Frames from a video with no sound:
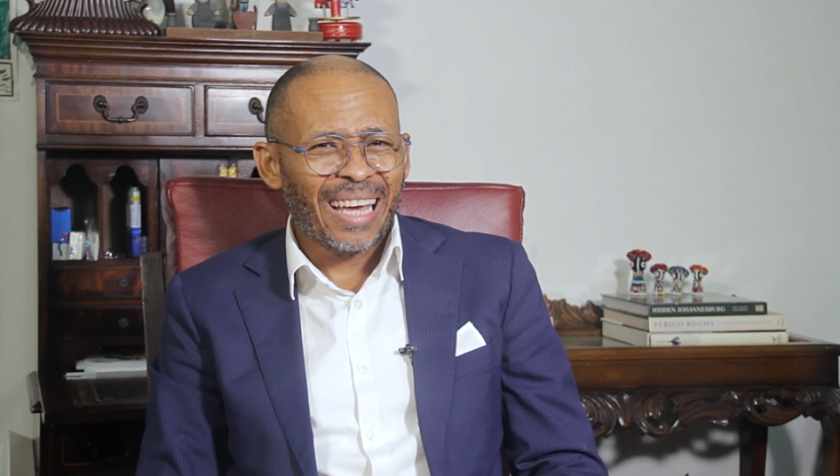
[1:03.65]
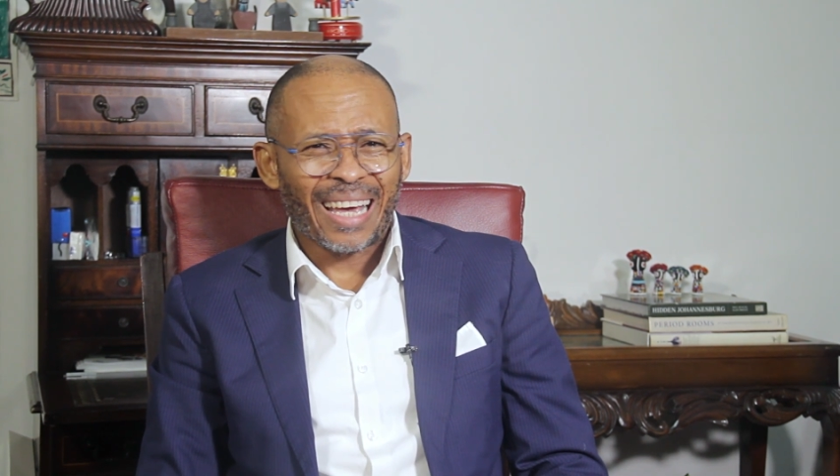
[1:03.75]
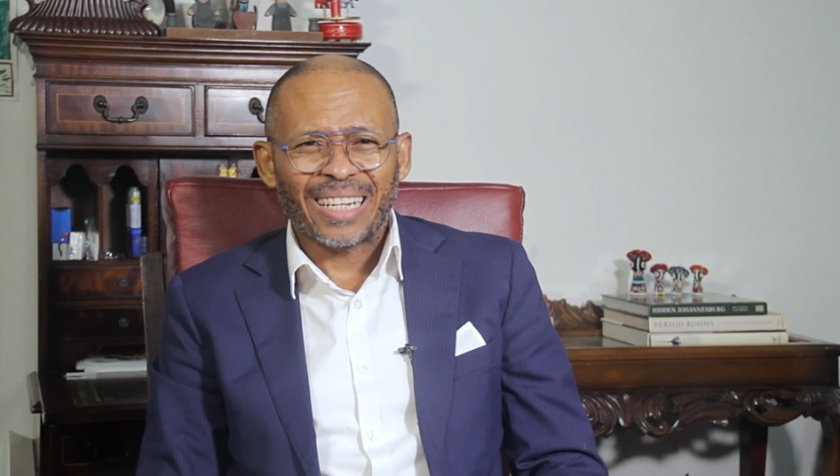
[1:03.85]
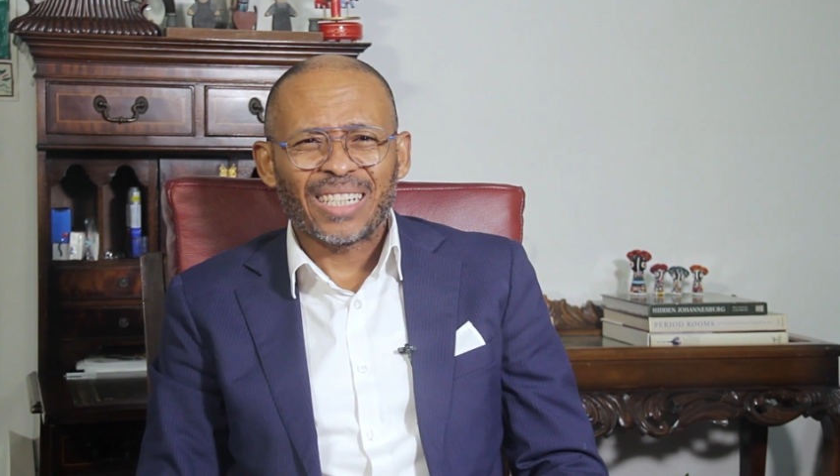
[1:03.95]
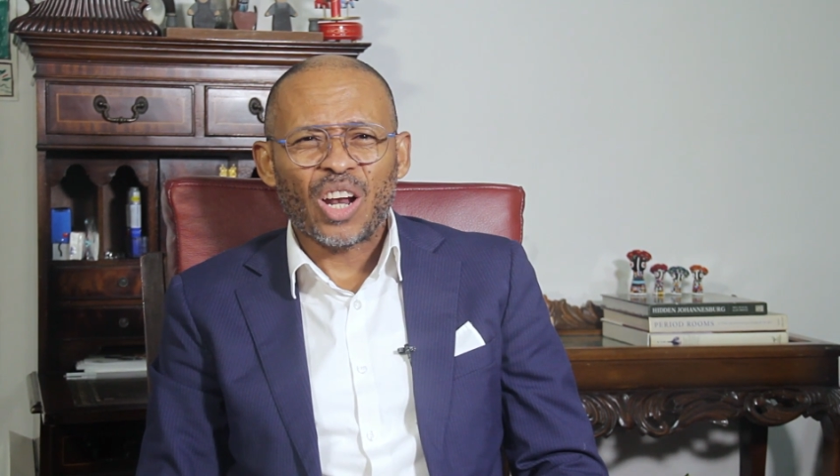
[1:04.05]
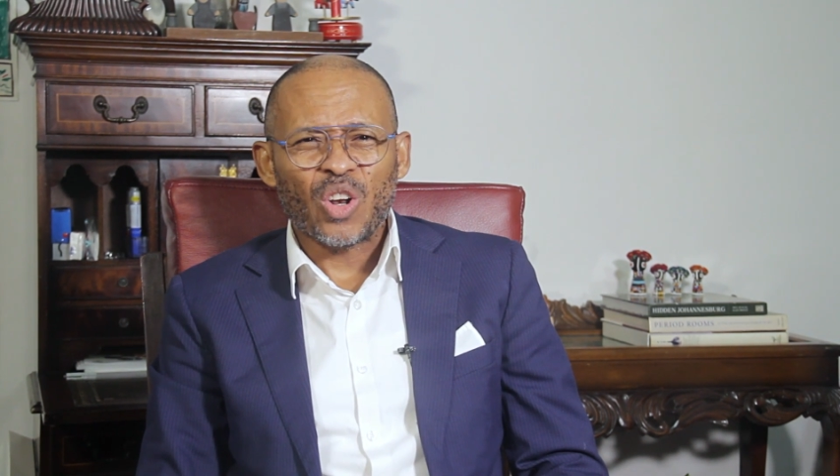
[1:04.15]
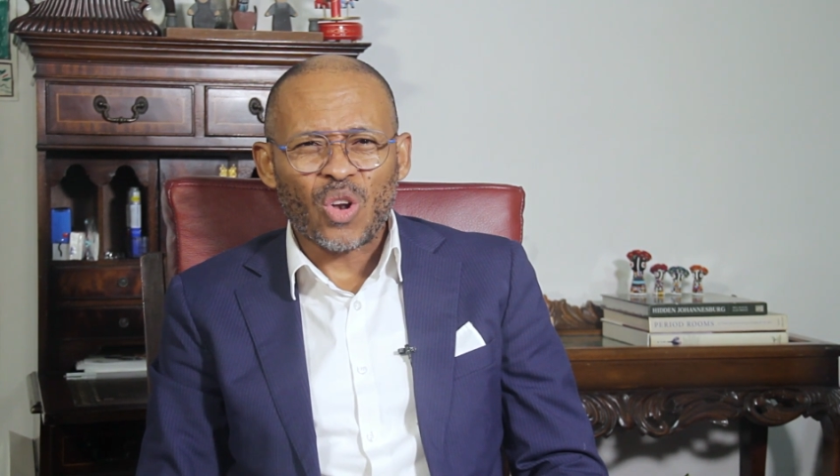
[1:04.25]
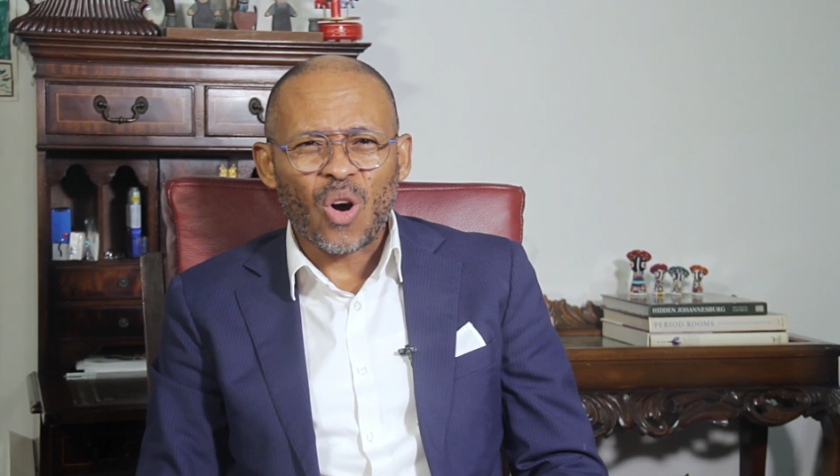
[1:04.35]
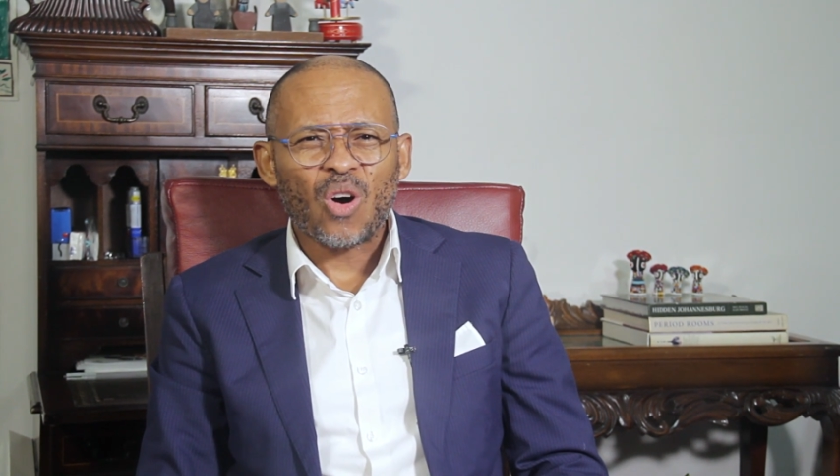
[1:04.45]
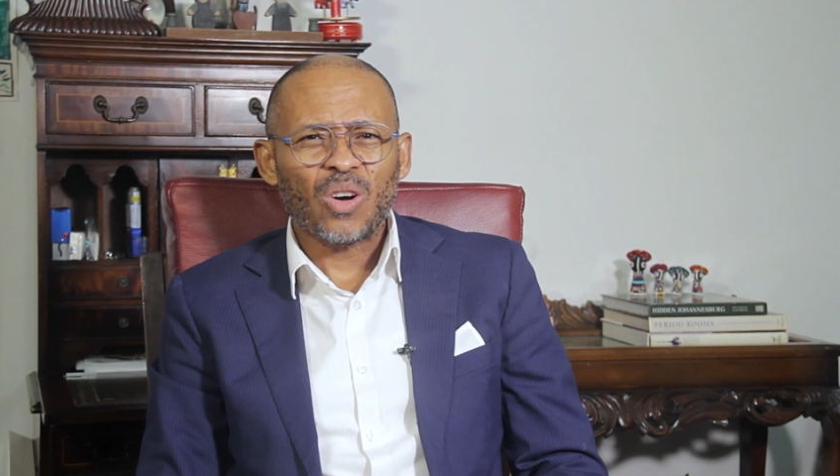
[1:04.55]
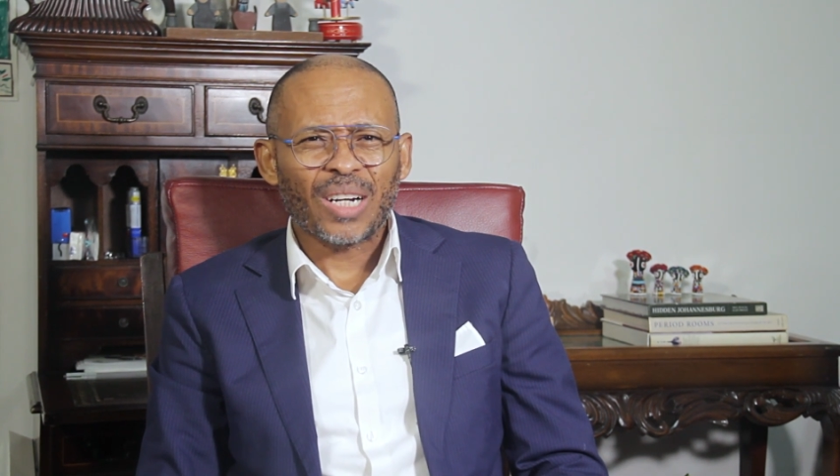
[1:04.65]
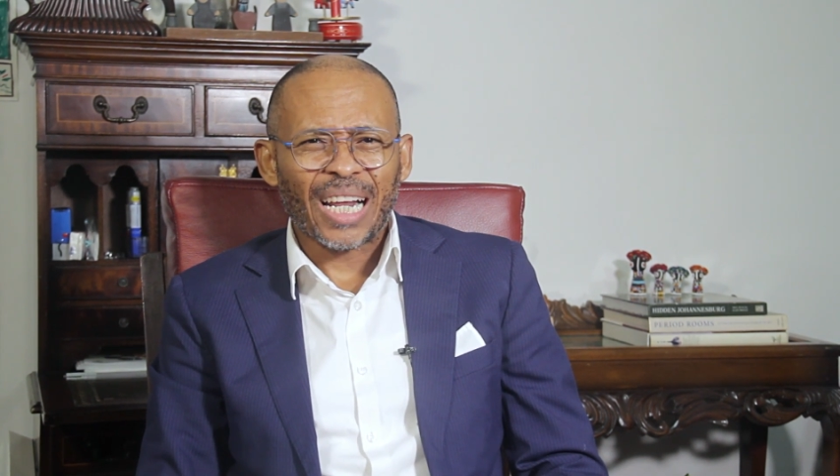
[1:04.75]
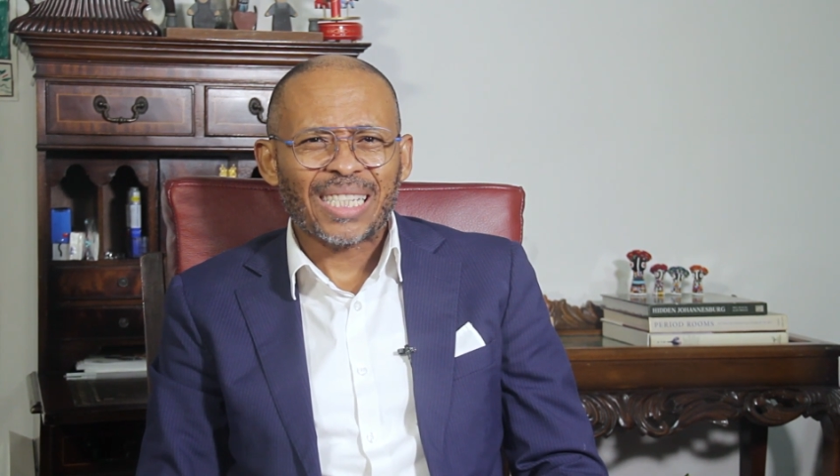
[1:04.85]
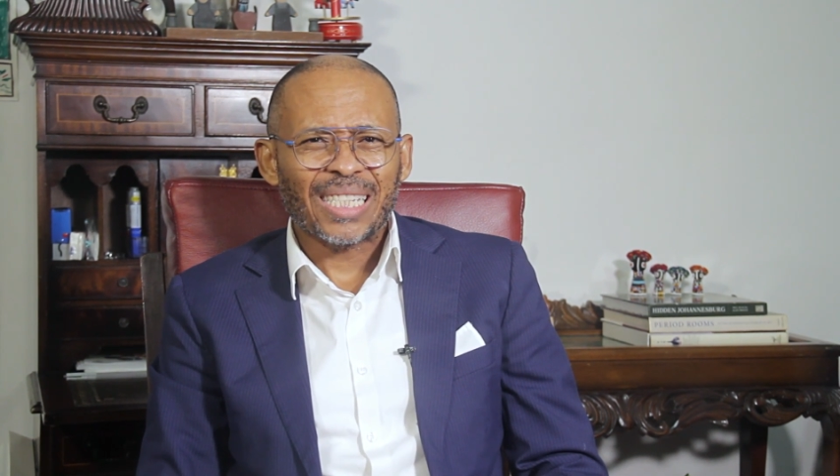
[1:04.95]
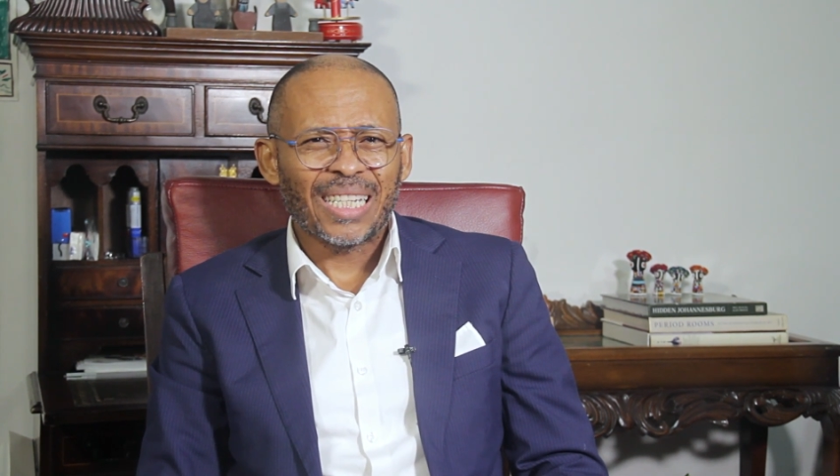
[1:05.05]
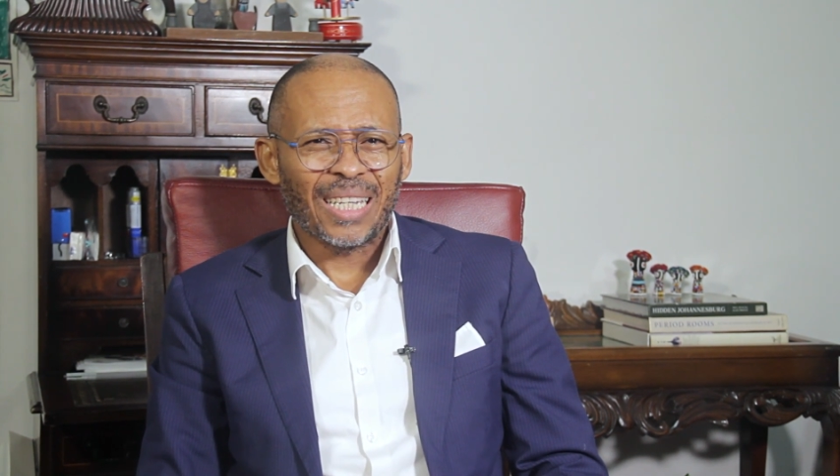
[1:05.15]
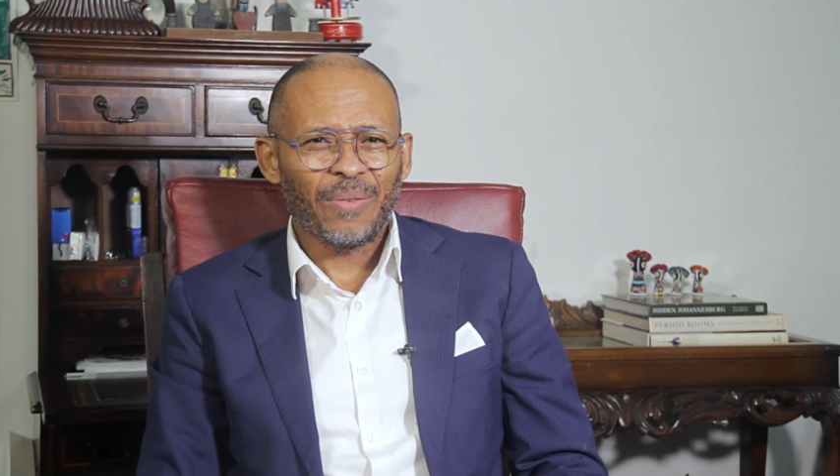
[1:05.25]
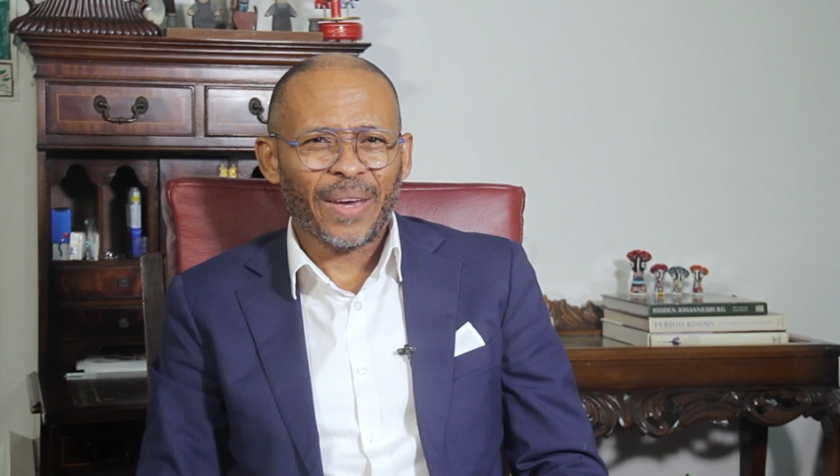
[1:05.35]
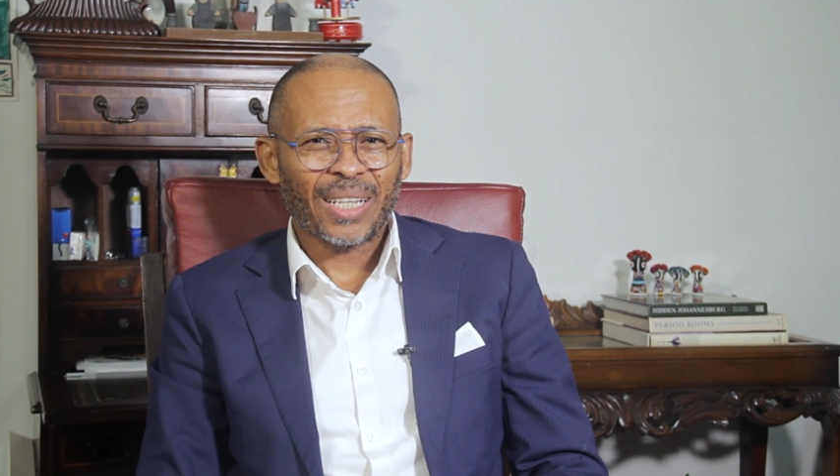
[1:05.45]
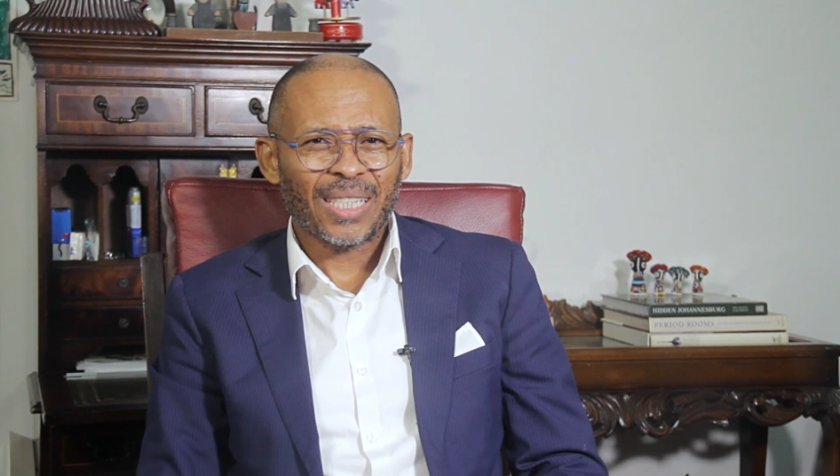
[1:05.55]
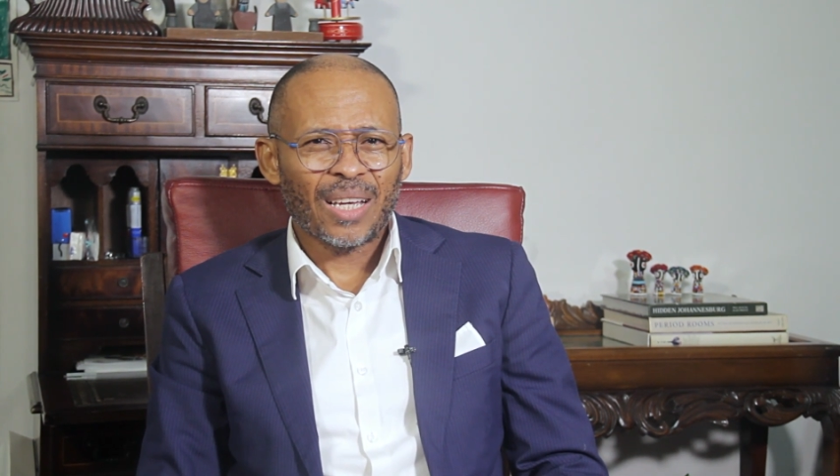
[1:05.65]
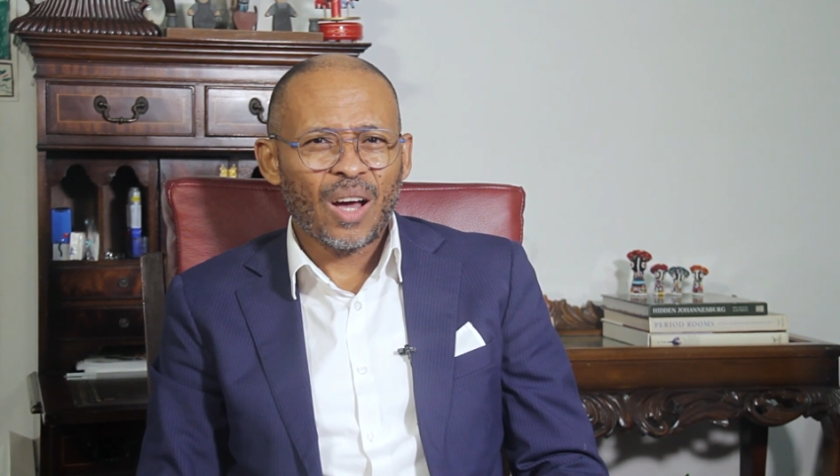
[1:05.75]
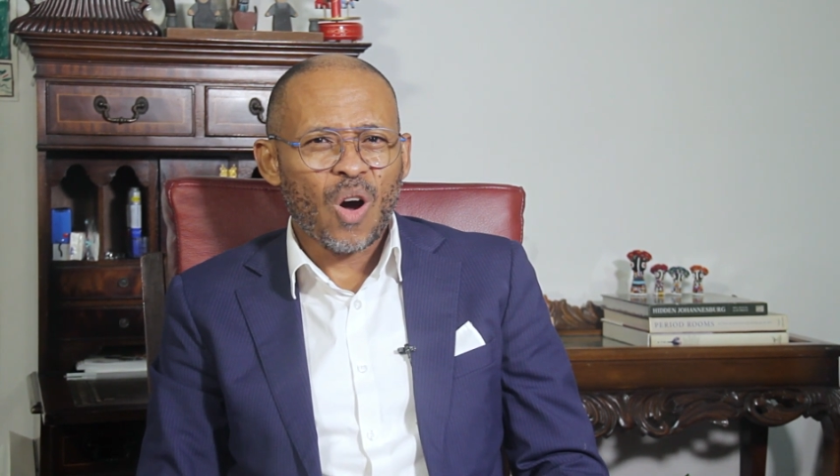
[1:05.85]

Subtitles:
and long-lasting effects